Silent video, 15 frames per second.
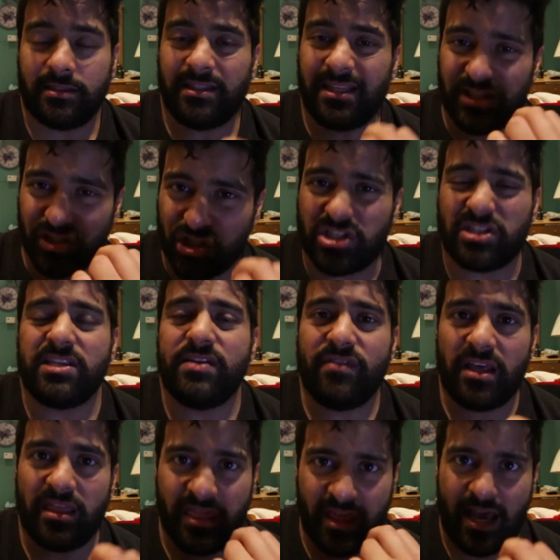let's just leave
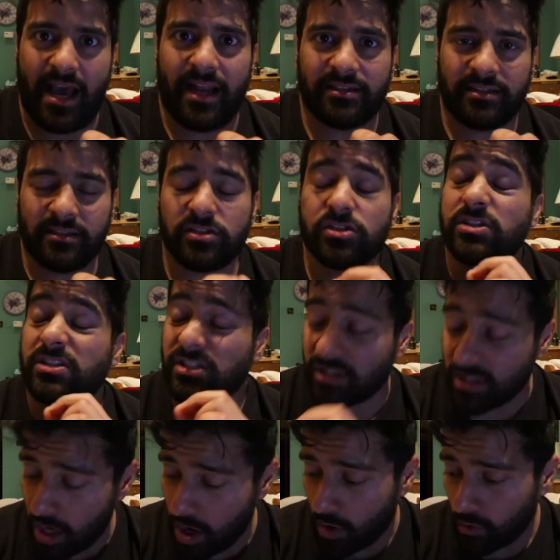it at that
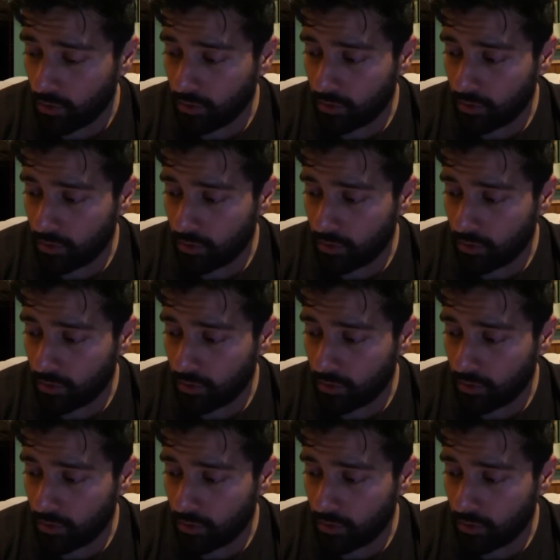so